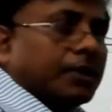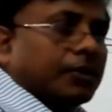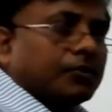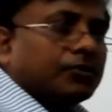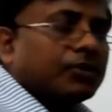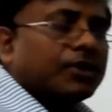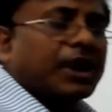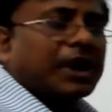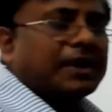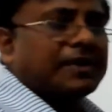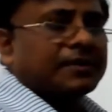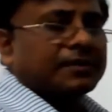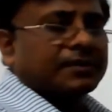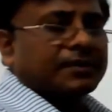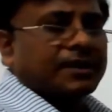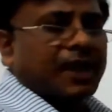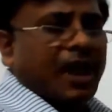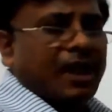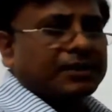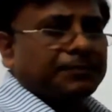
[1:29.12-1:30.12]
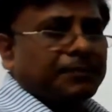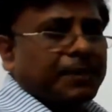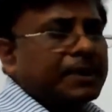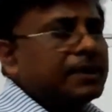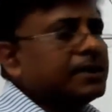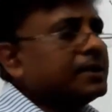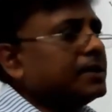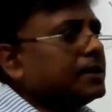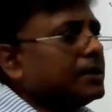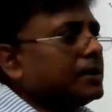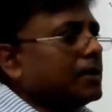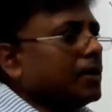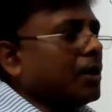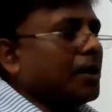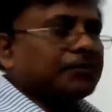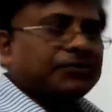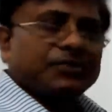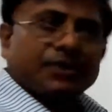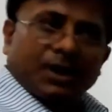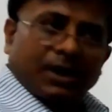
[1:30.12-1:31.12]
So it has been
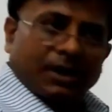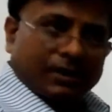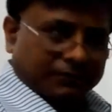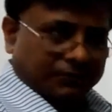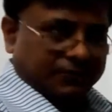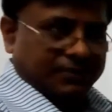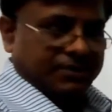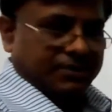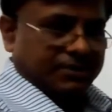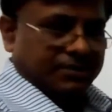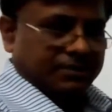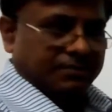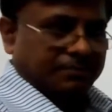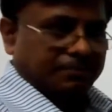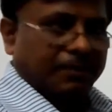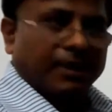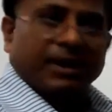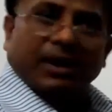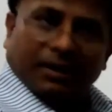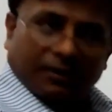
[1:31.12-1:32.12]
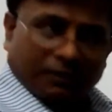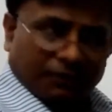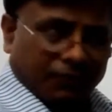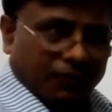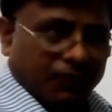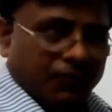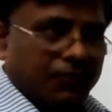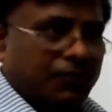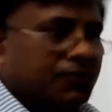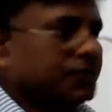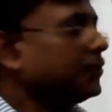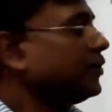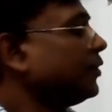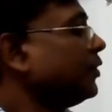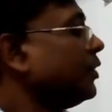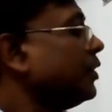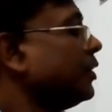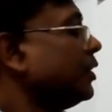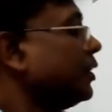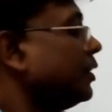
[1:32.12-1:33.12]
observed by Rutherford
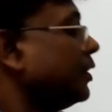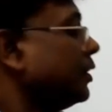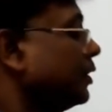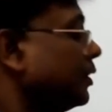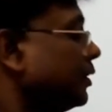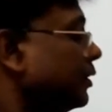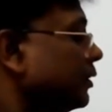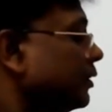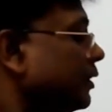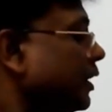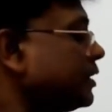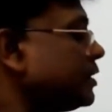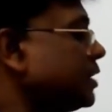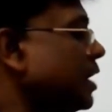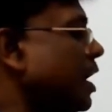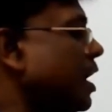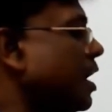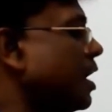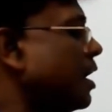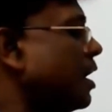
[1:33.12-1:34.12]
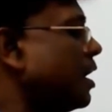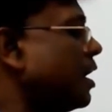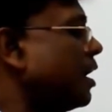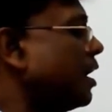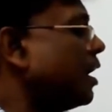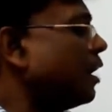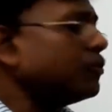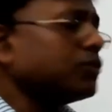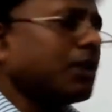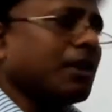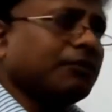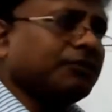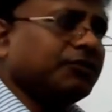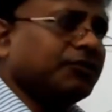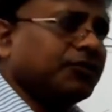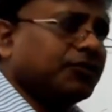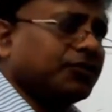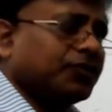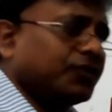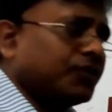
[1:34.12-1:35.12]
that out of
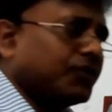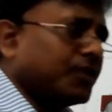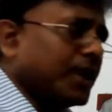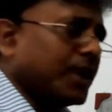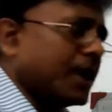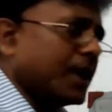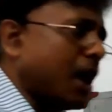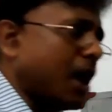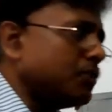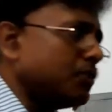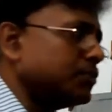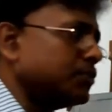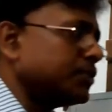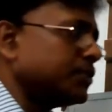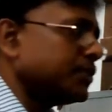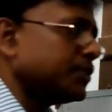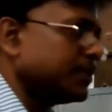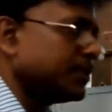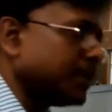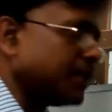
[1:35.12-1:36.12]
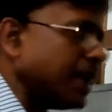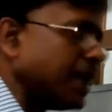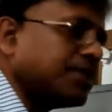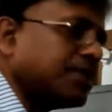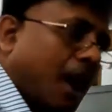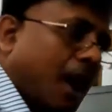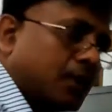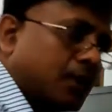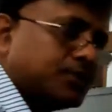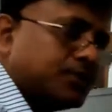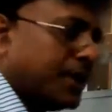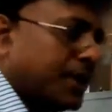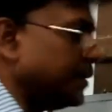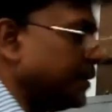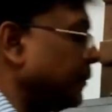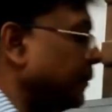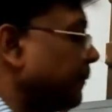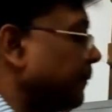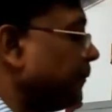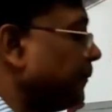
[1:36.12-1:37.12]
around
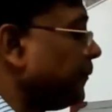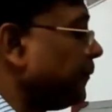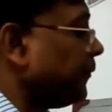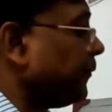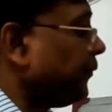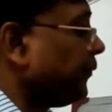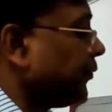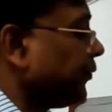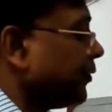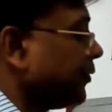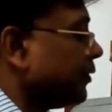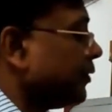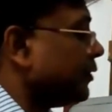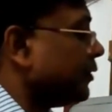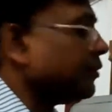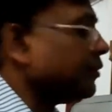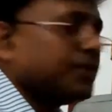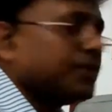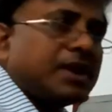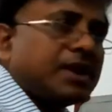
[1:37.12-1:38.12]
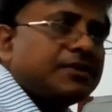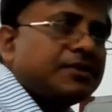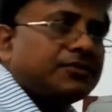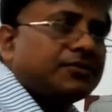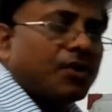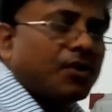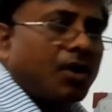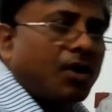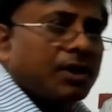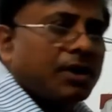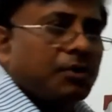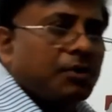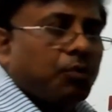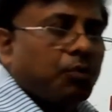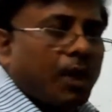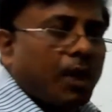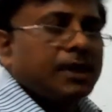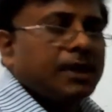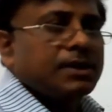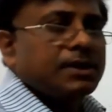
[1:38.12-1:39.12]
10,000, so there is only
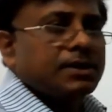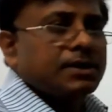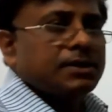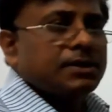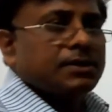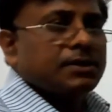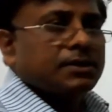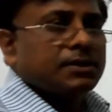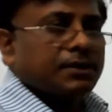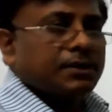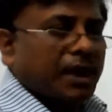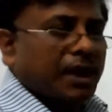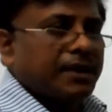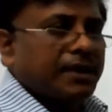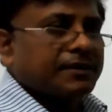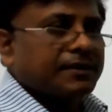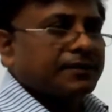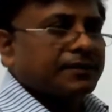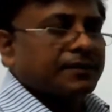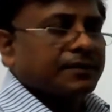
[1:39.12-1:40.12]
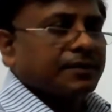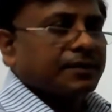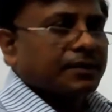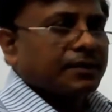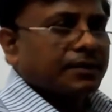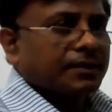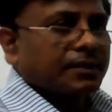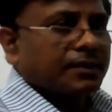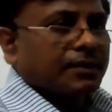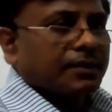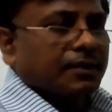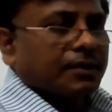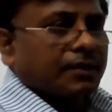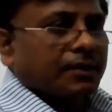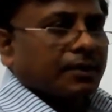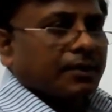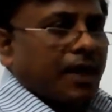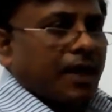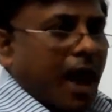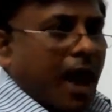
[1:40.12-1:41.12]
one rays
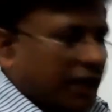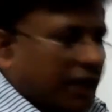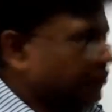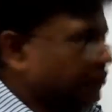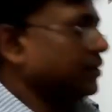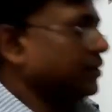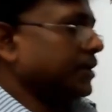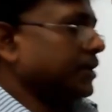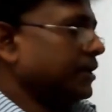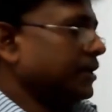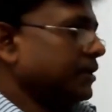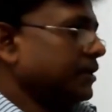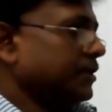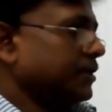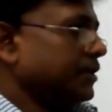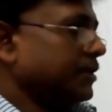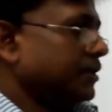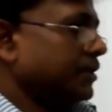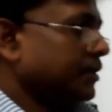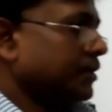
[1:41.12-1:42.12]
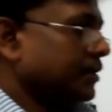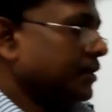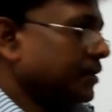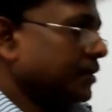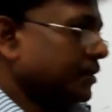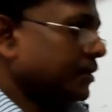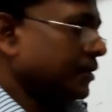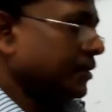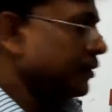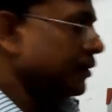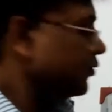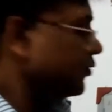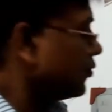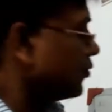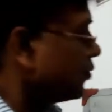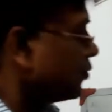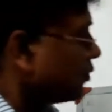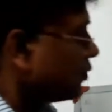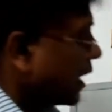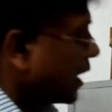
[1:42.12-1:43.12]
actually.
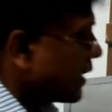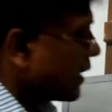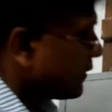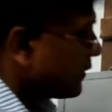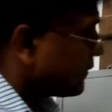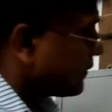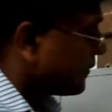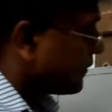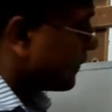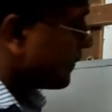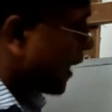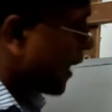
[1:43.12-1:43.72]
So that is